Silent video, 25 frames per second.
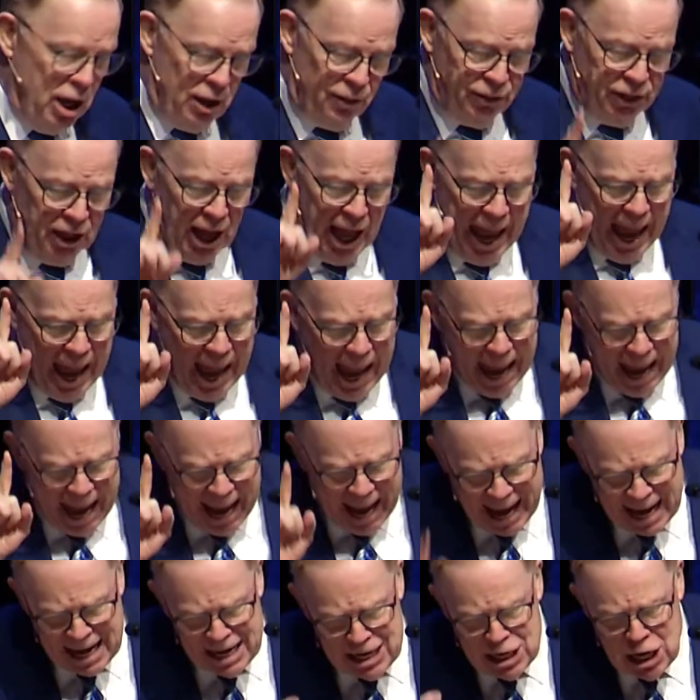The
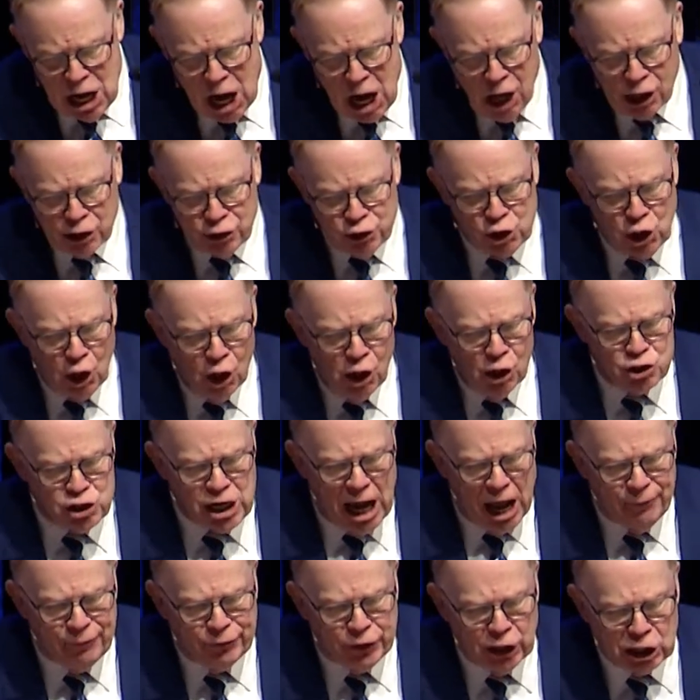Antioch church
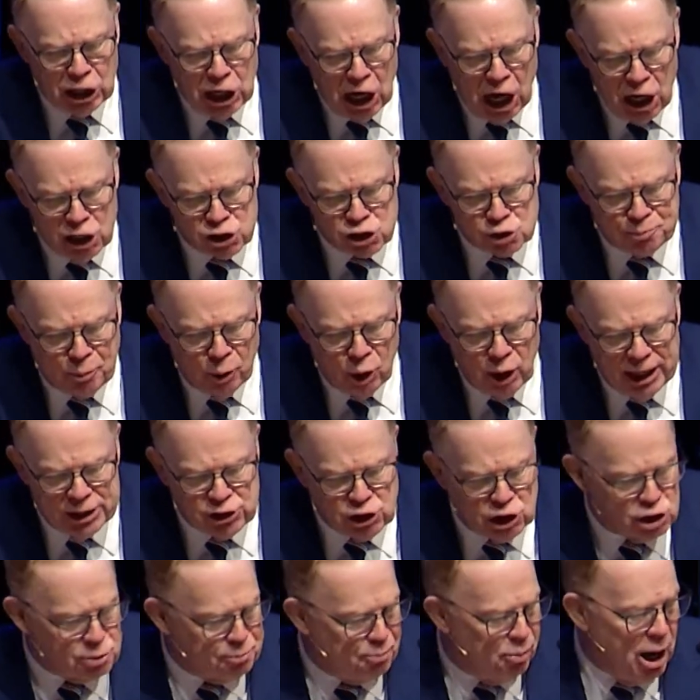had the gospel as
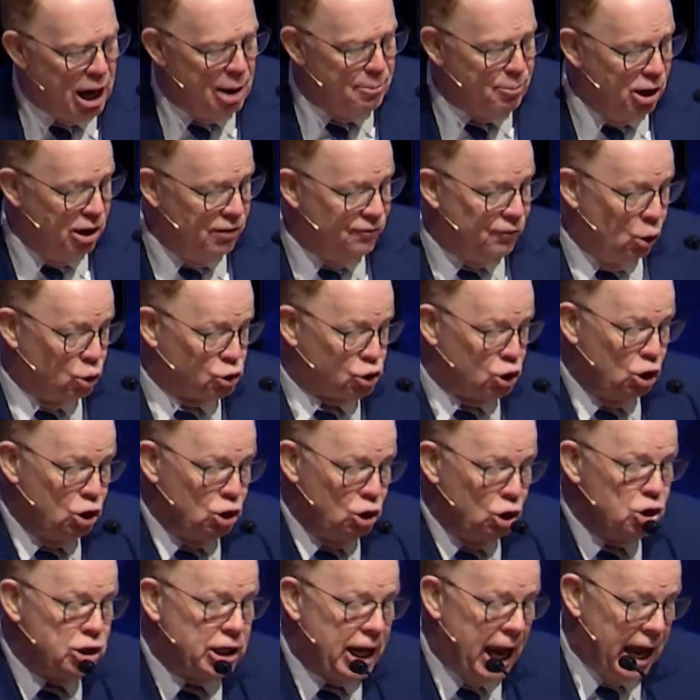its primary focus.
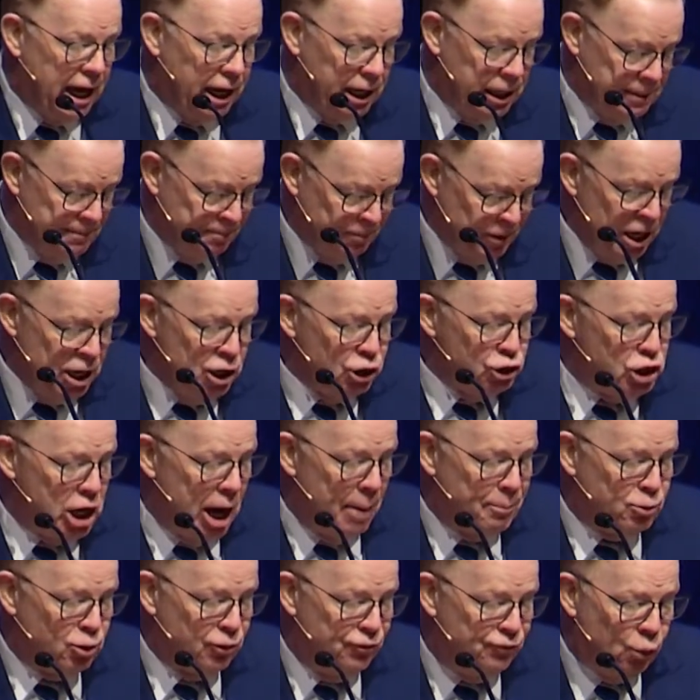Look at it in
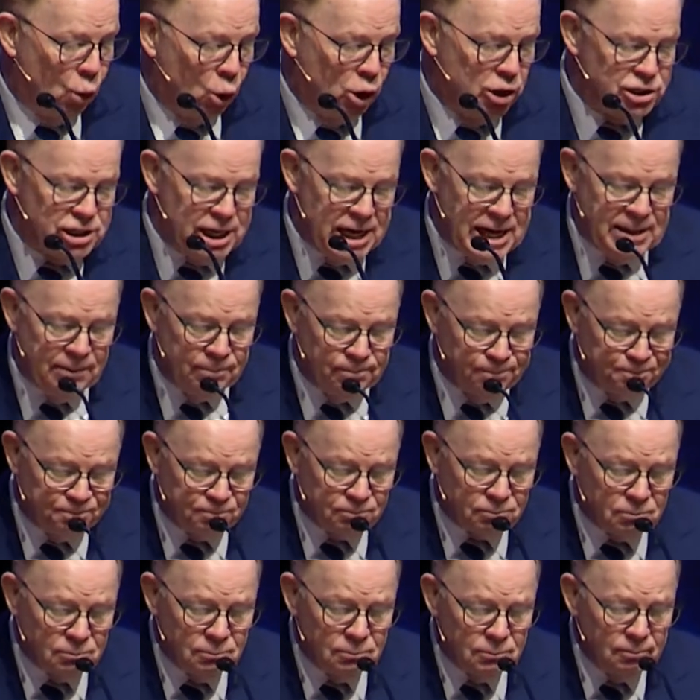chapter 14
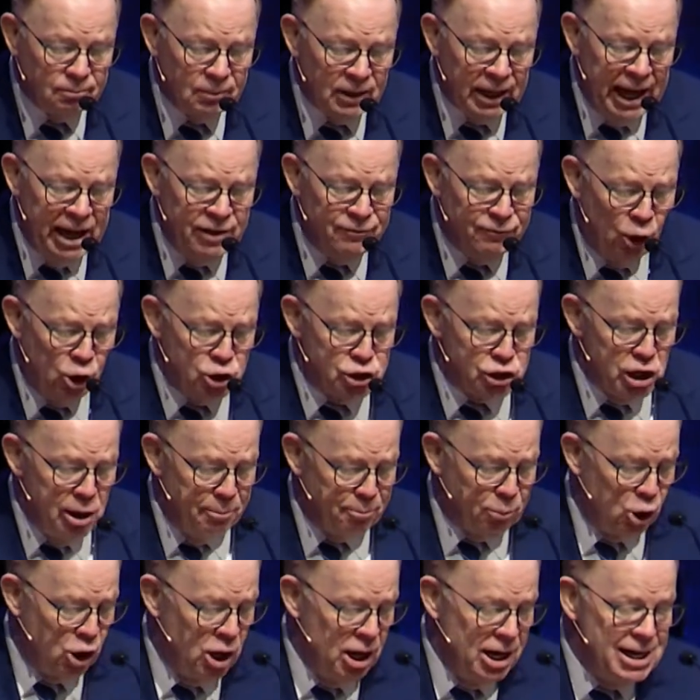and verse
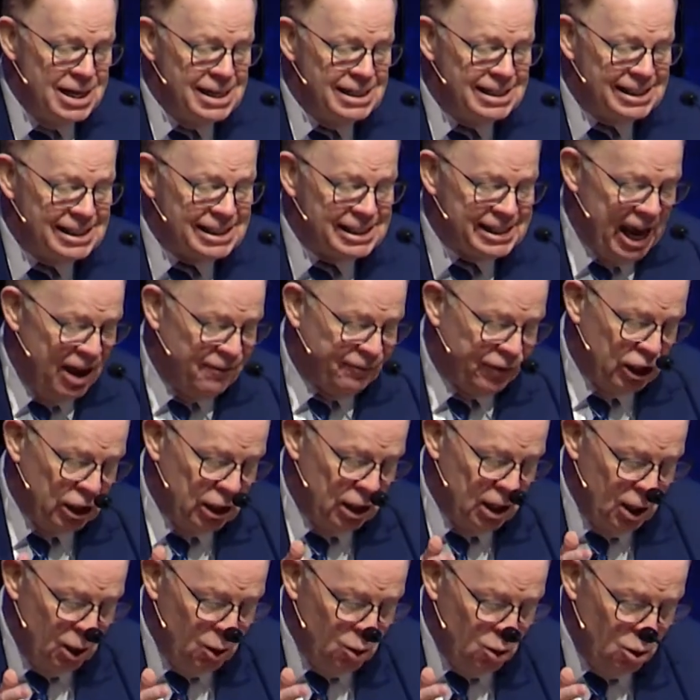number 7.
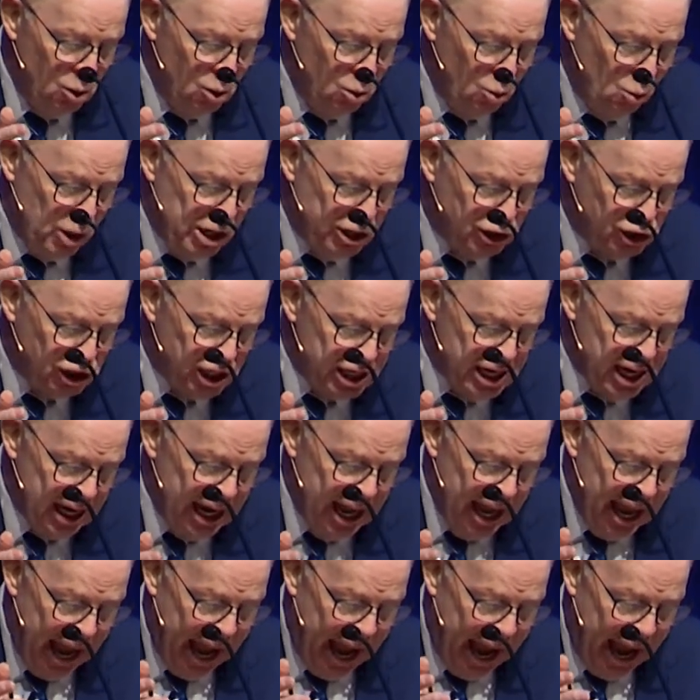Uh, we see
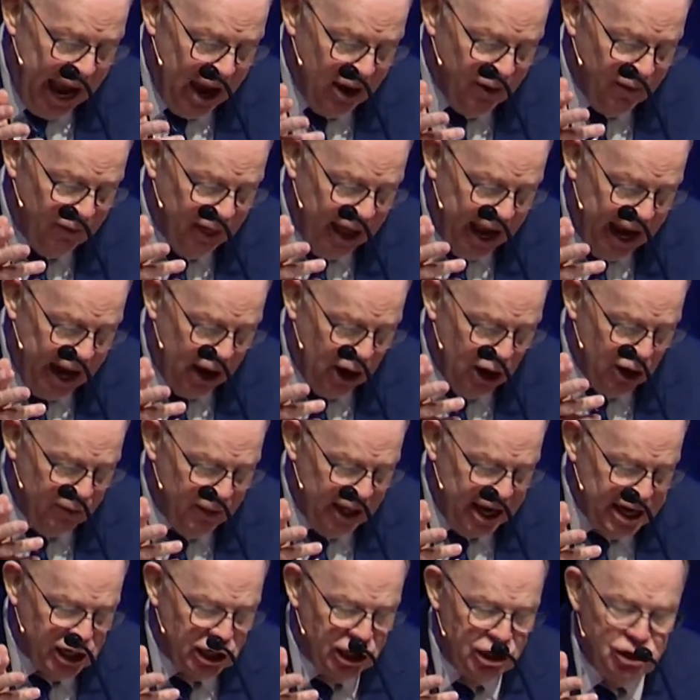it. And there
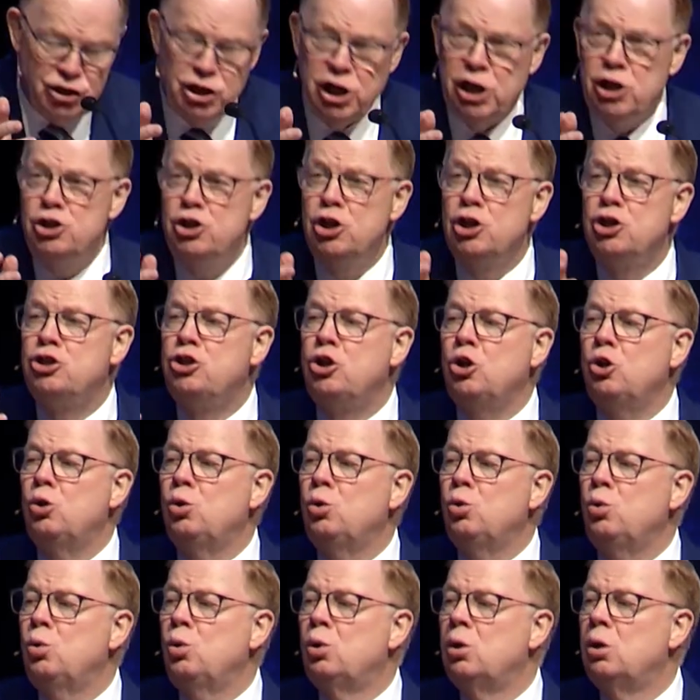they continued
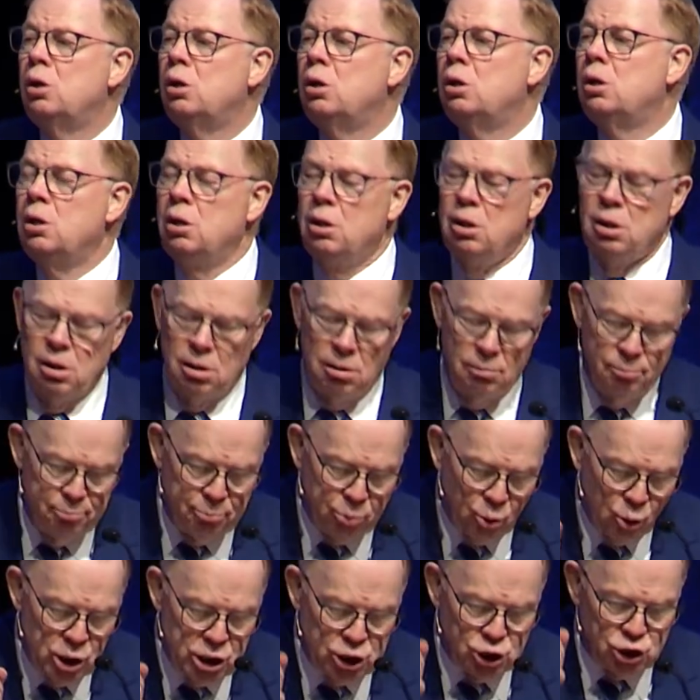to
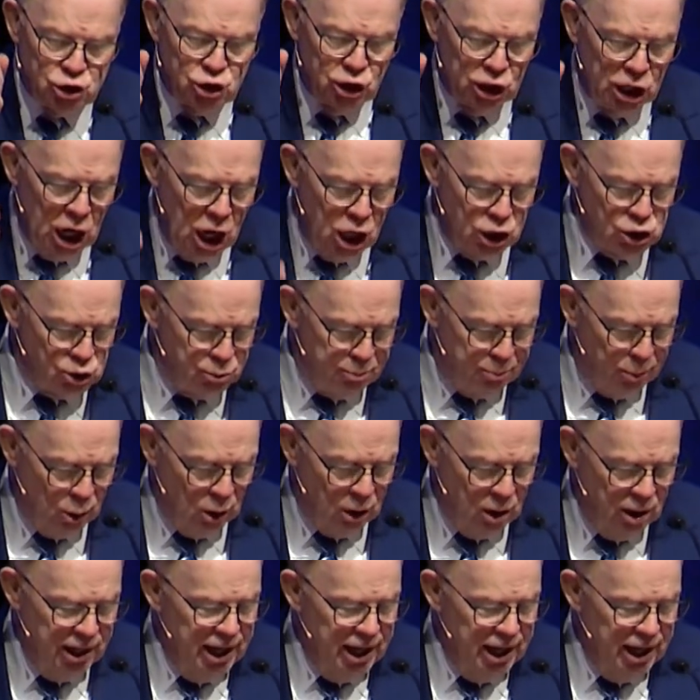preach the gospel.